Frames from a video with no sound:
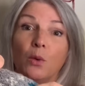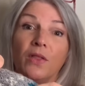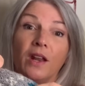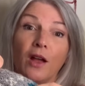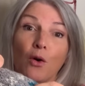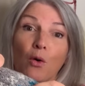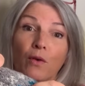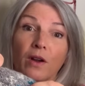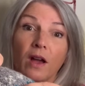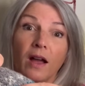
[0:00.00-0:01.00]
that I
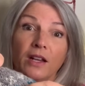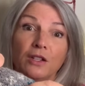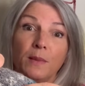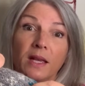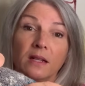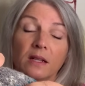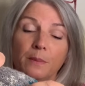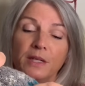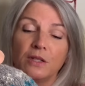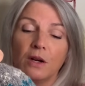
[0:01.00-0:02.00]
over dyed to make it a little
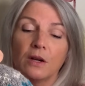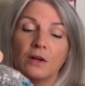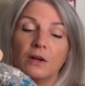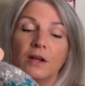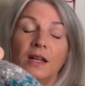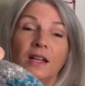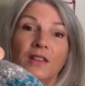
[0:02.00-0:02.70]
bit darker.